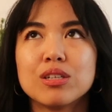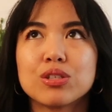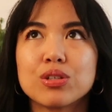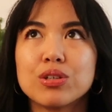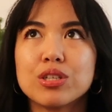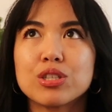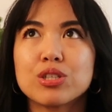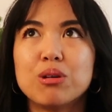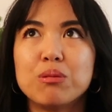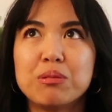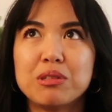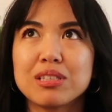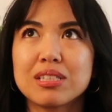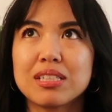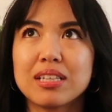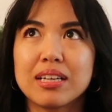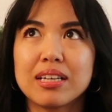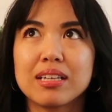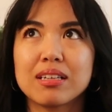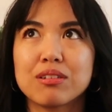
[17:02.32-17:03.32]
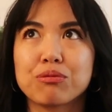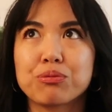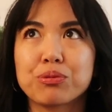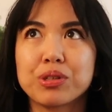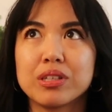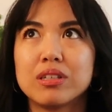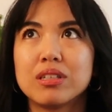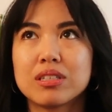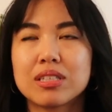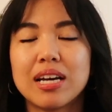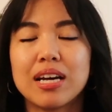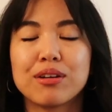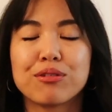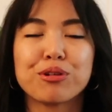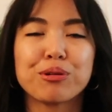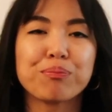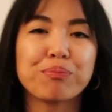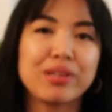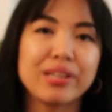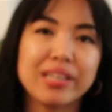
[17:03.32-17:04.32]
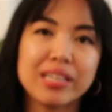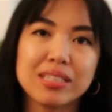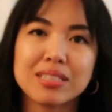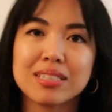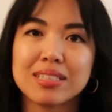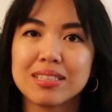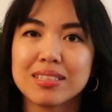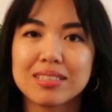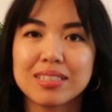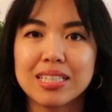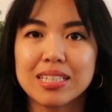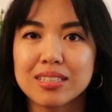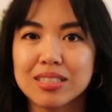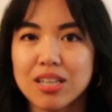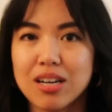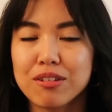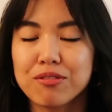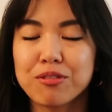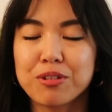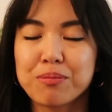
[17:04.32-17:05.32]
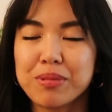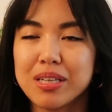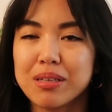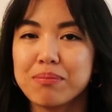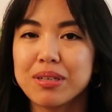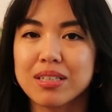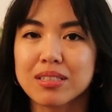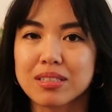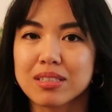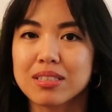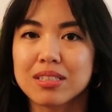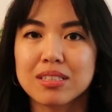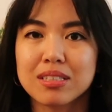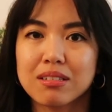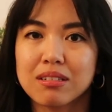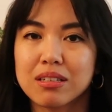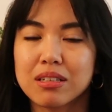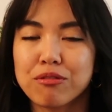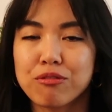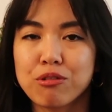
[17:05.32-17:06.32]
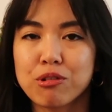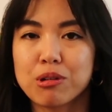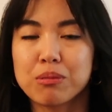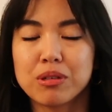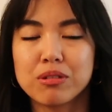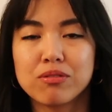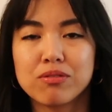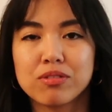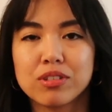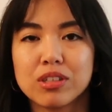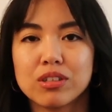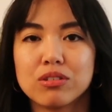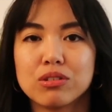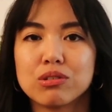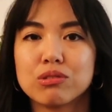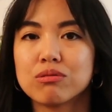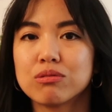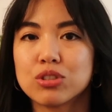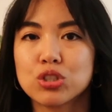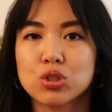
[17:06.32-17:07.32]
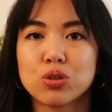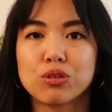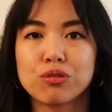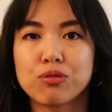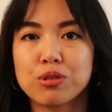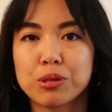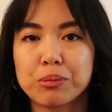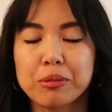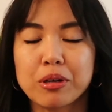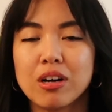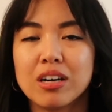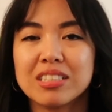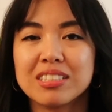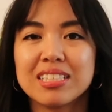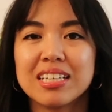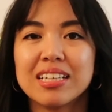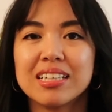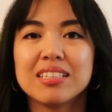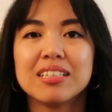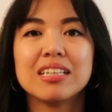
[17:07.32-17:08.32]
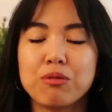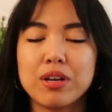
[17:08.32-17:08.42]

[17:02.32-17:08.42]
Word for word: So it's almost like Reels had replaced TikTok for me, because it's still a form of, you know, short form content.